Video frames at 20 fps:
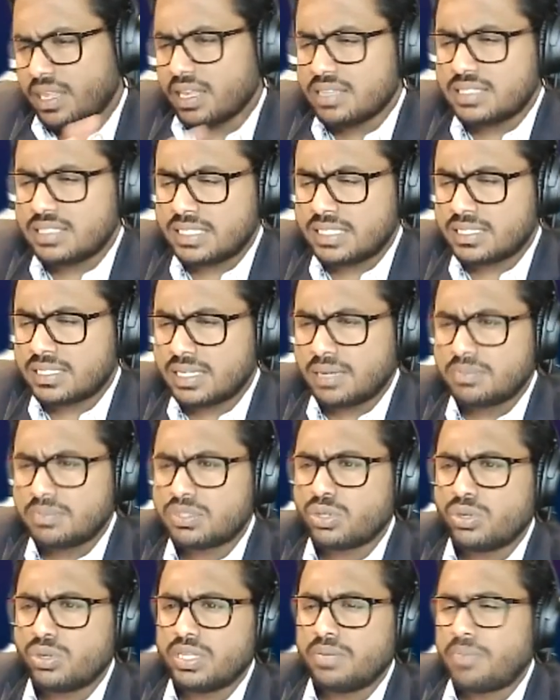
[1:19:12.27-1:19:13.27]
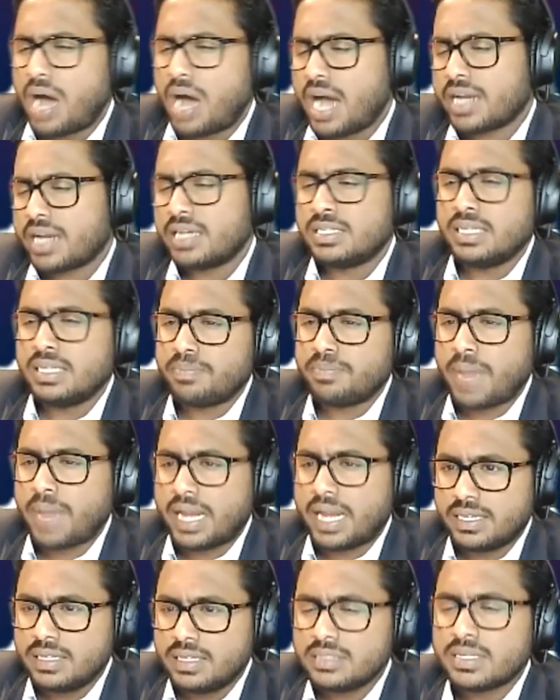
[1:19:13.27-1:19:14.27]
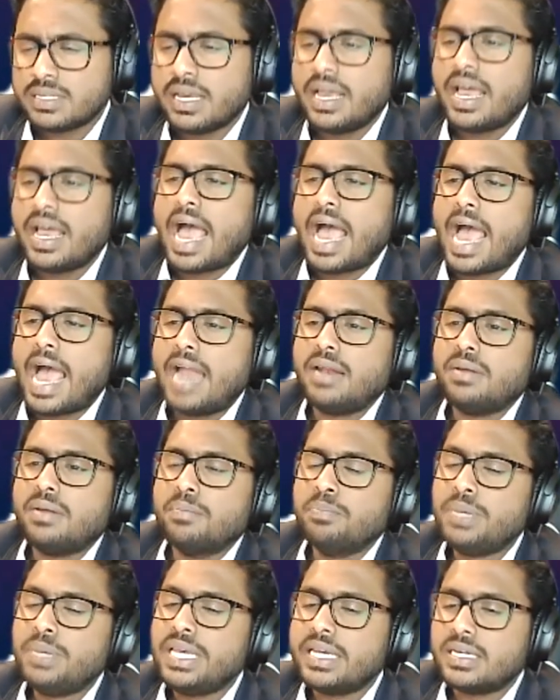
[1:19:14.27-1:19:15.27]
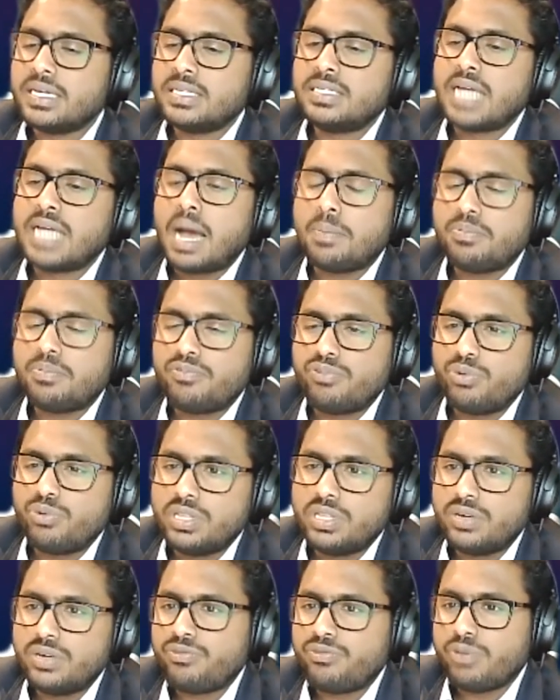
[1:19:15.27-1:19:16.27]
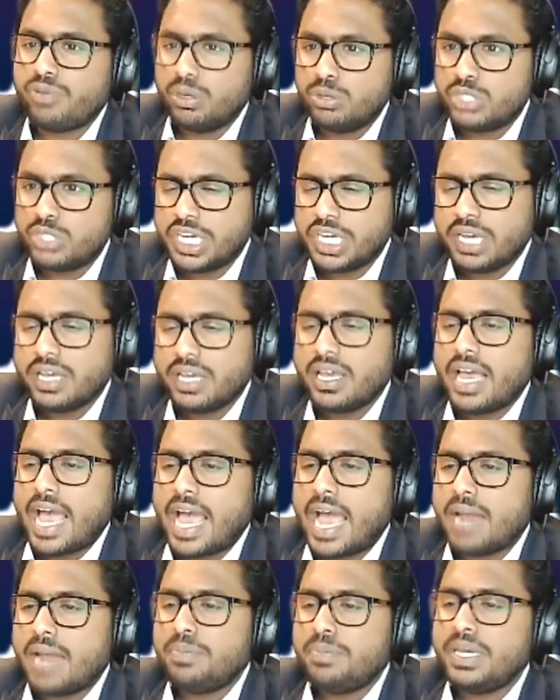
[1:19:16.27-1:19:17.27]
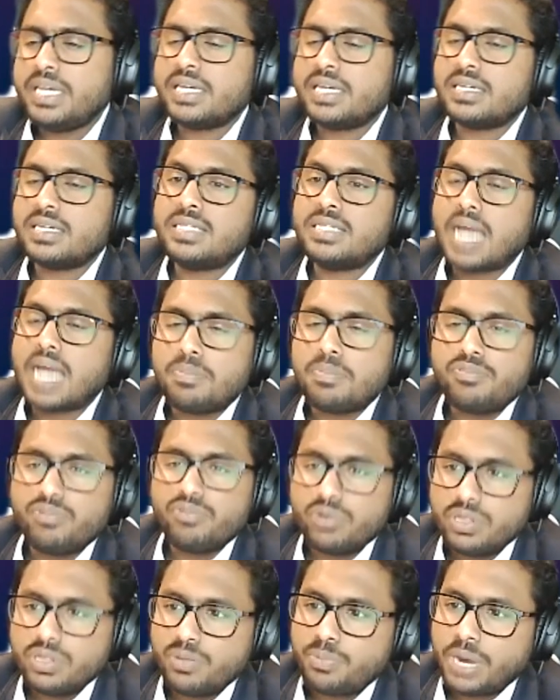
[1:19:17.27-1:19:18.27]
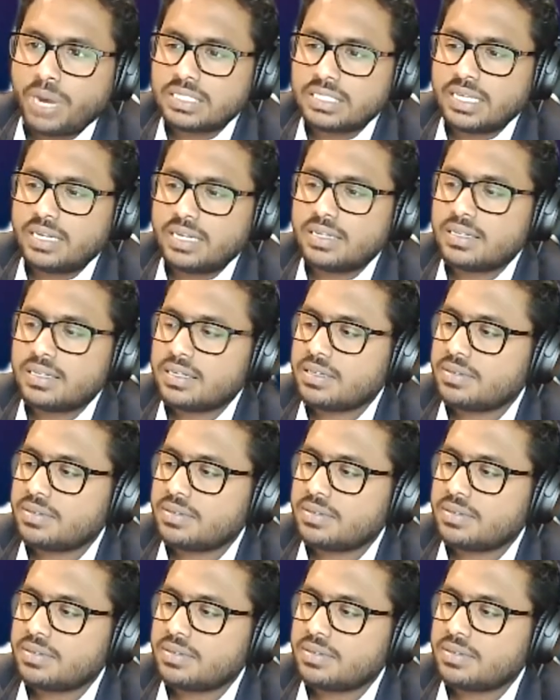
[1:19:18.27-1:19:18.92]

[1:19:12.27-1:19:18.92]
systems or the marketing patterns and be adapt for the future and be adapt for the present.